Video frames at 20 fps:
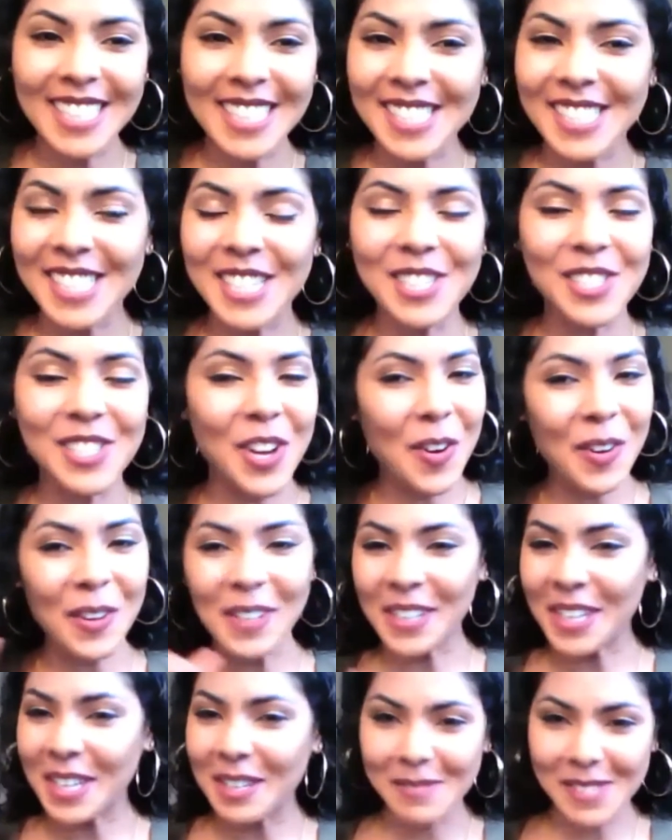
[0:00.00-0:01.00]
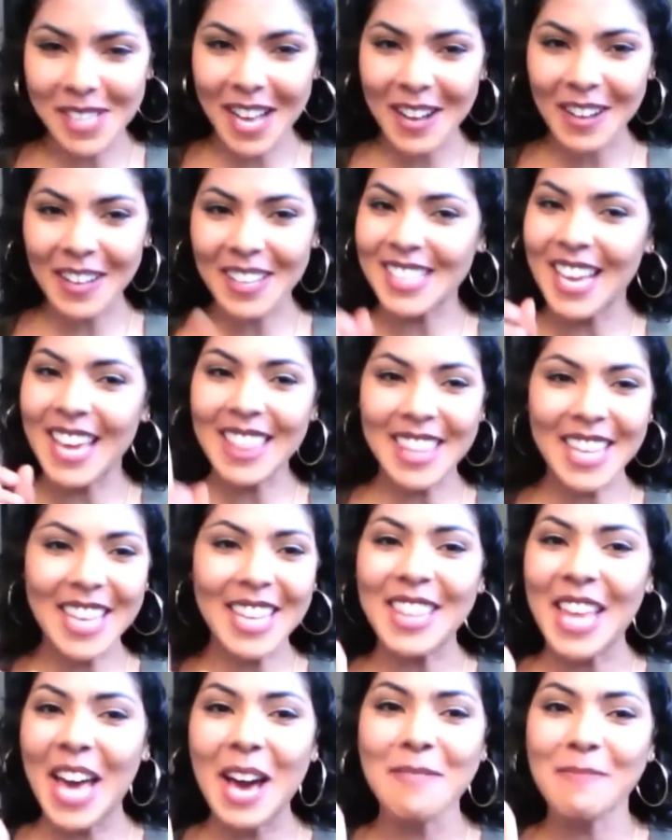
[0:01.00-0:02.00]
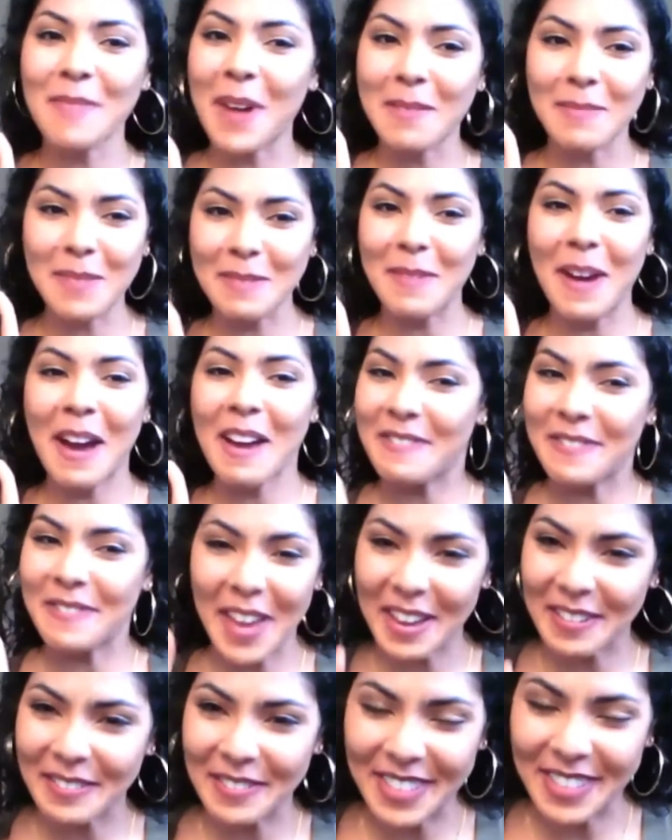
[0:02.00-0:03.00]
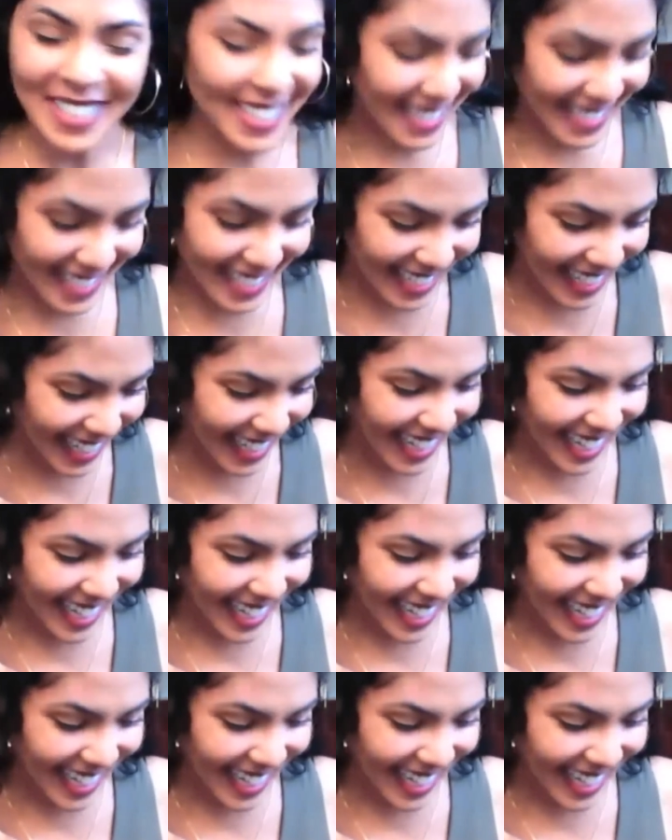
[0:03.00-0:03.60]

C toner comes out, because I think that might be my favorite.